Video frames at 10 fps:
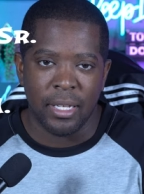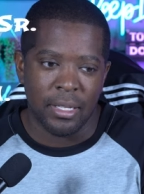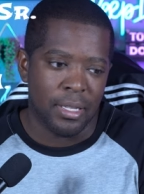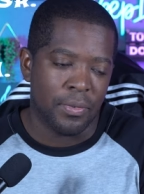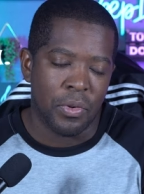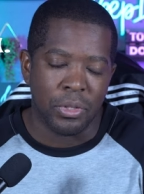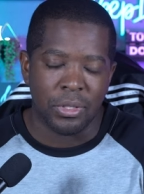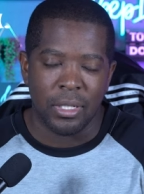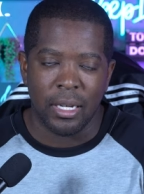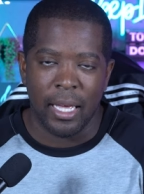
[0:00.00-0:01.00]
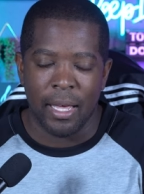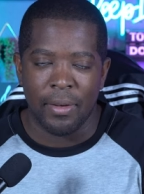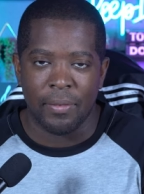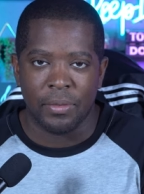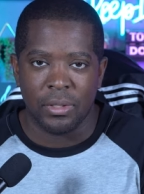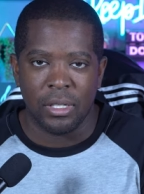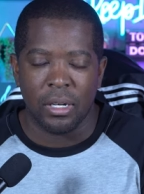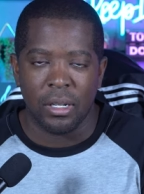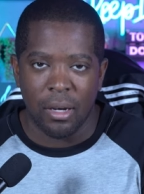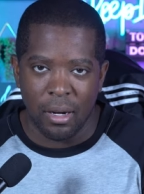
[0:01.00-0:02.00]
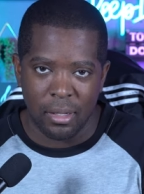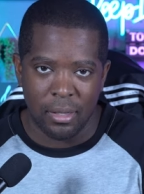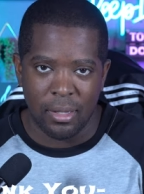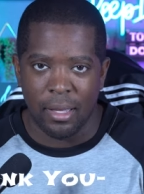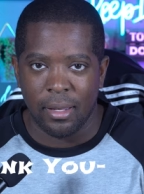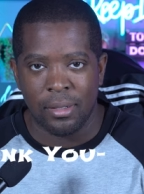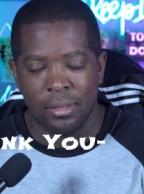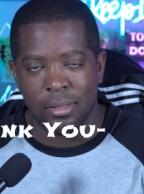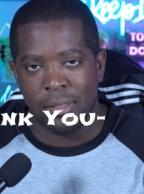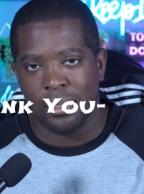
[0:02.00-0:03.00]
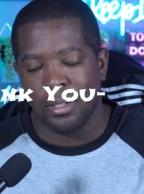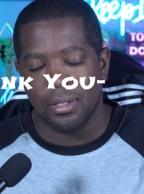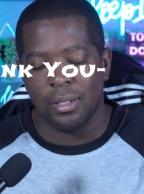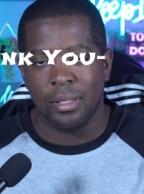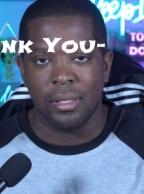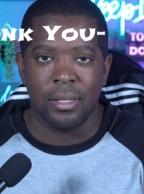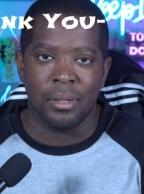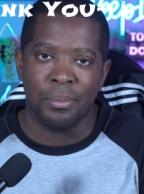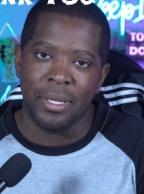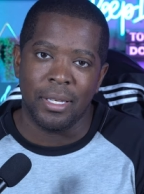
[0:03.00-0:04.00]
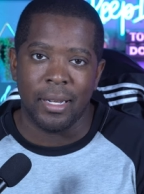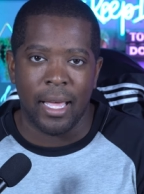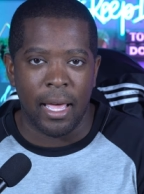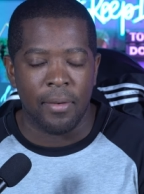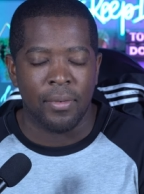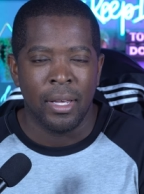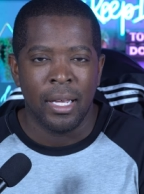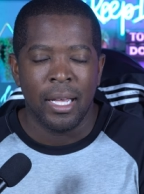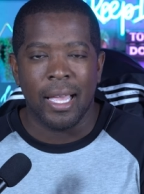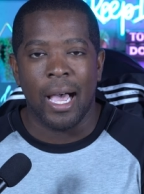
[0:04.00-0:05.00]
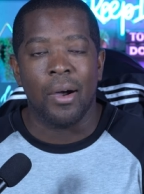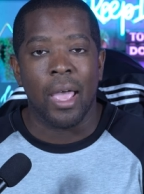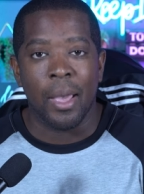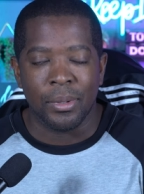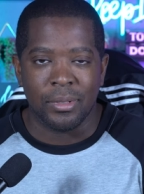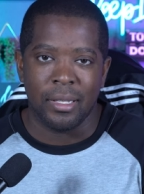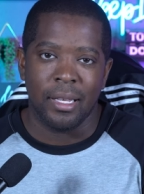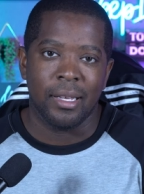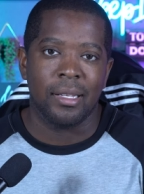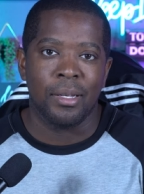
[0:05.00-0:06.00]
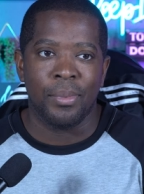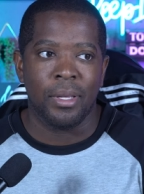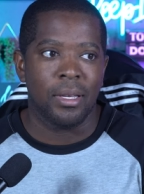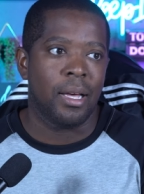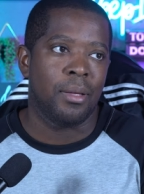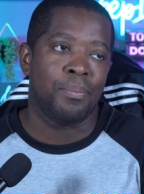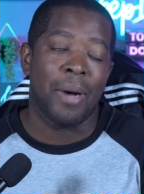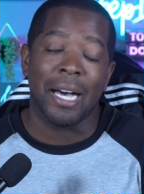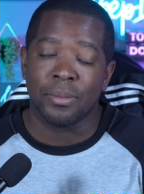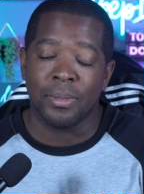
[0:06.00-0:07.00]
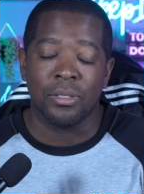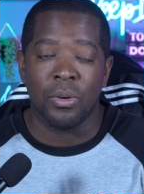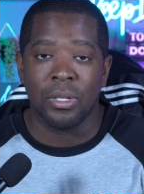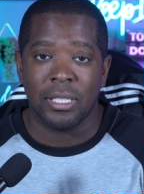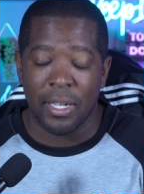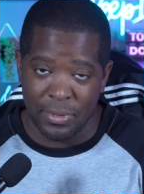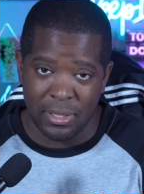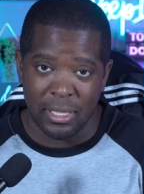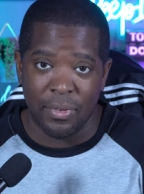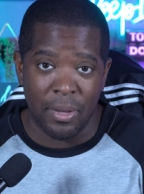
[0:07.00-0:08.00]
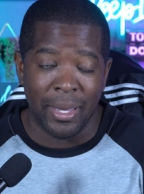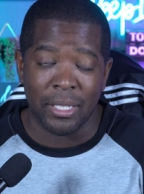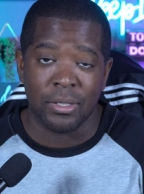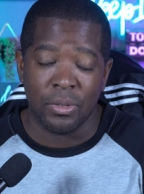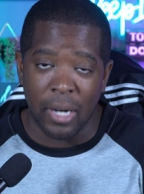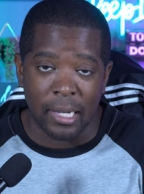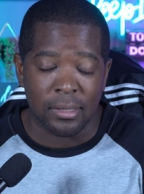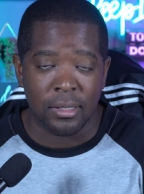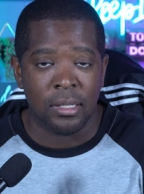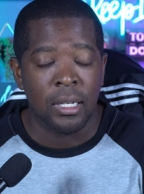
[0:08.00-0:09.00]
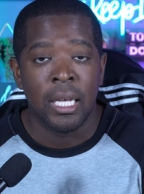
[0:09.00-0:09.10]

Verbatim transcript: And then, of course, you're going to have Chuck Clark there uh, a, a little bit. You're going to have Kyle Hamilton there a little bit. You got possibly Tony Jefferson if he makes the roster.